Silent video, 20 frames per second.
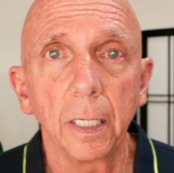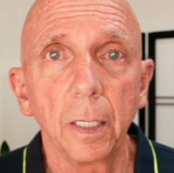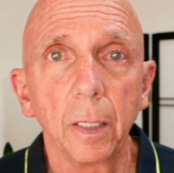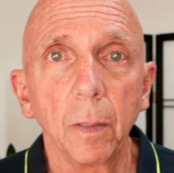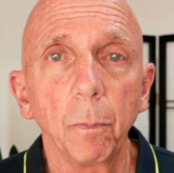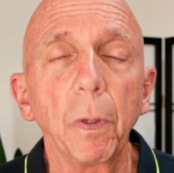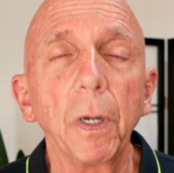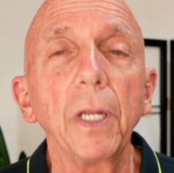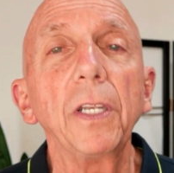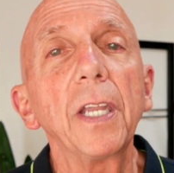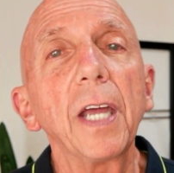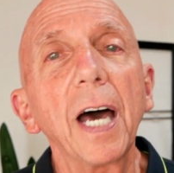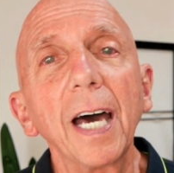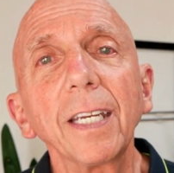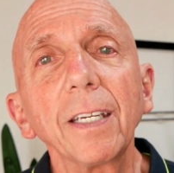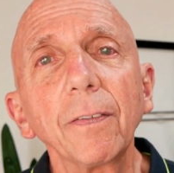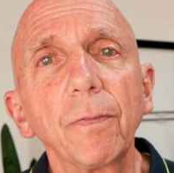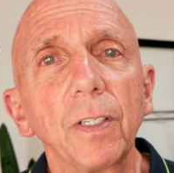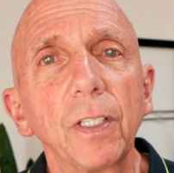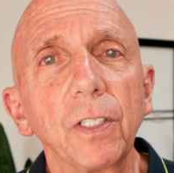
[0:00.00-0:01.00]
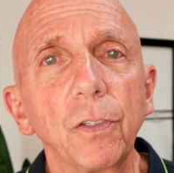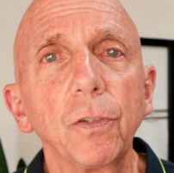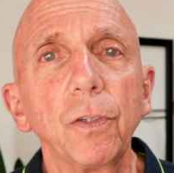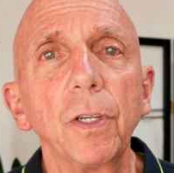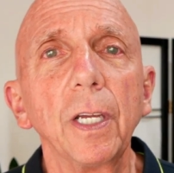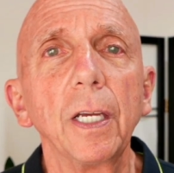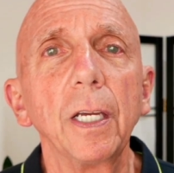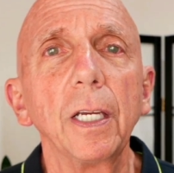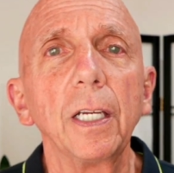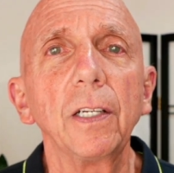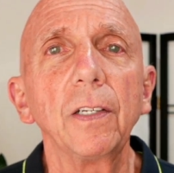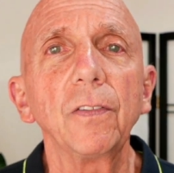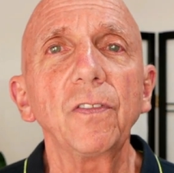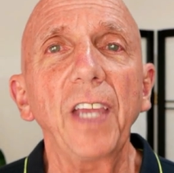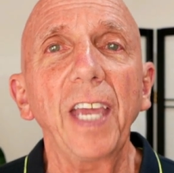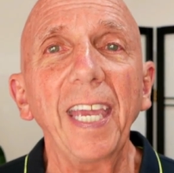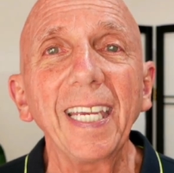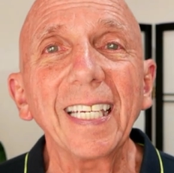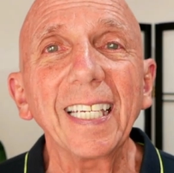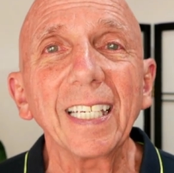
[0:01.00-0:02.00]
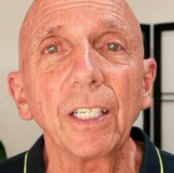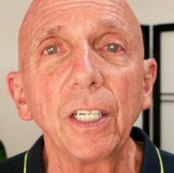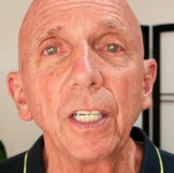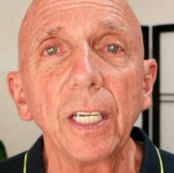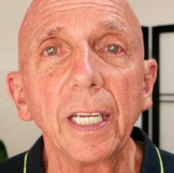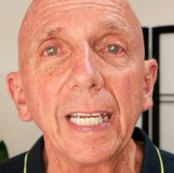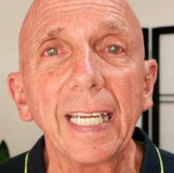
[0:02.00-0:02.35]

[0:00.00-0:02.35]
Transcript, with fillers: but not if it's taken